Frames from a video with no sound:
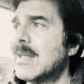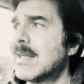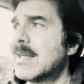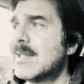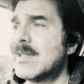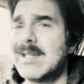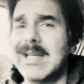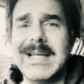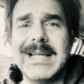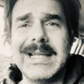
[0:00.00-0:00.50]

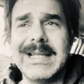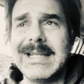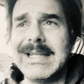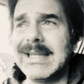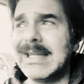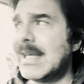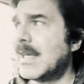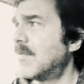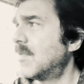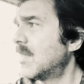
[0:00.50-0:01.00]
Because it
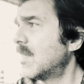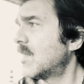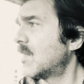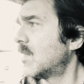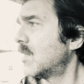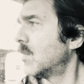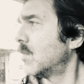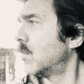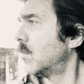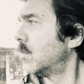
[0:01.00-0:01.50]
leaves
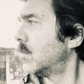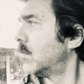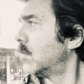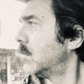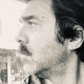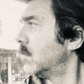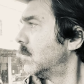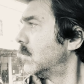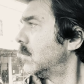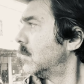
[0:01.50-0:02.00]
us
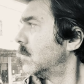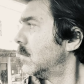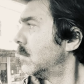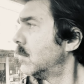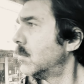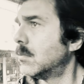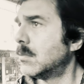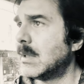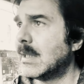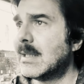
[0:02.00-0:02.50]

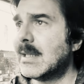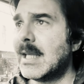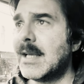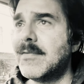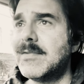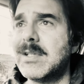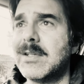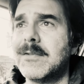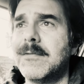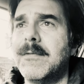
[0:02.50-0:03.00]

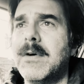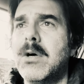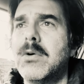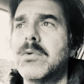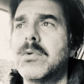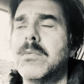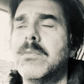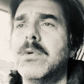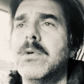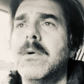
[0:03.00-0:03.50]

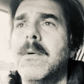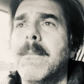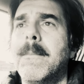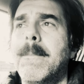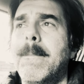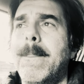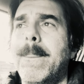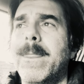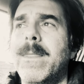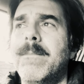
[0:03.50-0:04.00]
vulnerable.
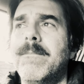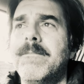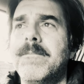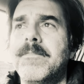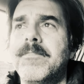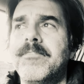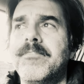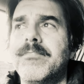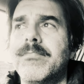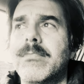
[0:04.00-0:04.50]

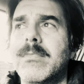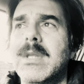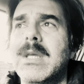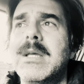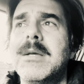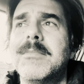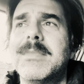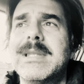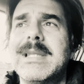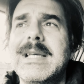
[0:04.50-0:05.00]

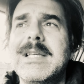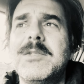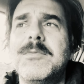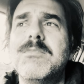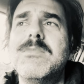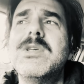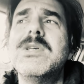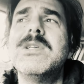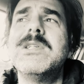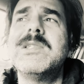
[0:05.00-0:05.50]
But these
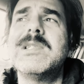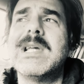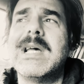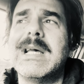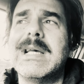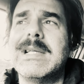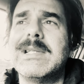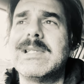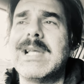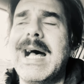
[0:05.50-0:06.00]

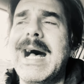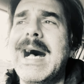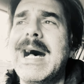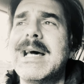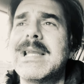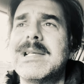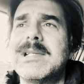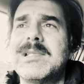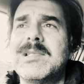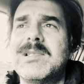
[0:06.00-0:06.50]
musos,
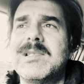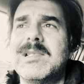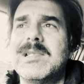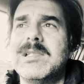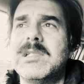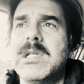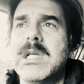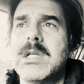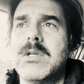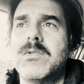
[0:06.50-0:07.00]
artists
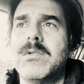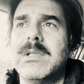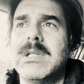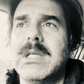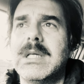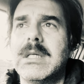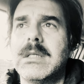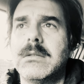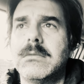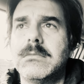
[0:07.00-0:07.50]

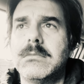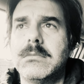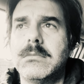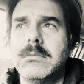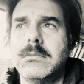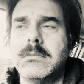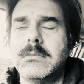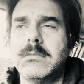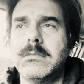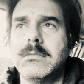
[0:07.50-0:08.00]
generally,
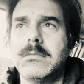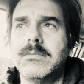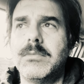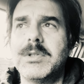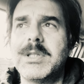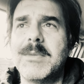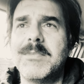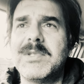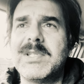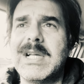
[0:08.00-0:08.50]

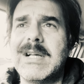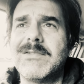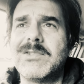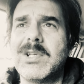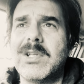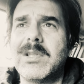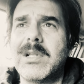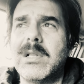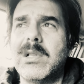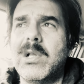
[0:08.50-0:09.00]
put themselves
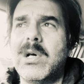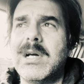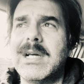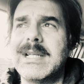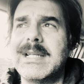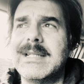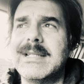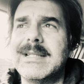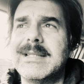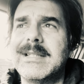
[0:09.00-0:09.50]
on the
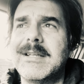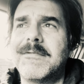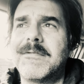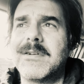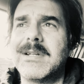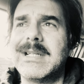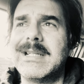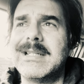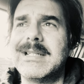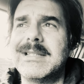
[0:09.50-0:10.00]
line in a
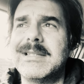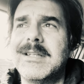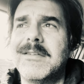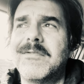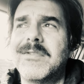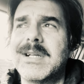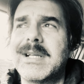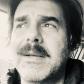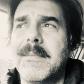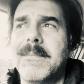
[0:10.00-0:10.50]

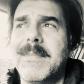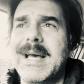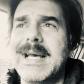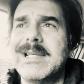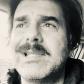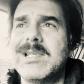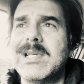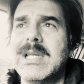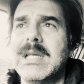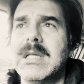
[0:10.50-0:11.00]
different
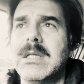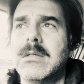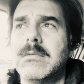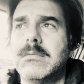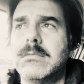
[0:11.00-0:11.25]
capacity.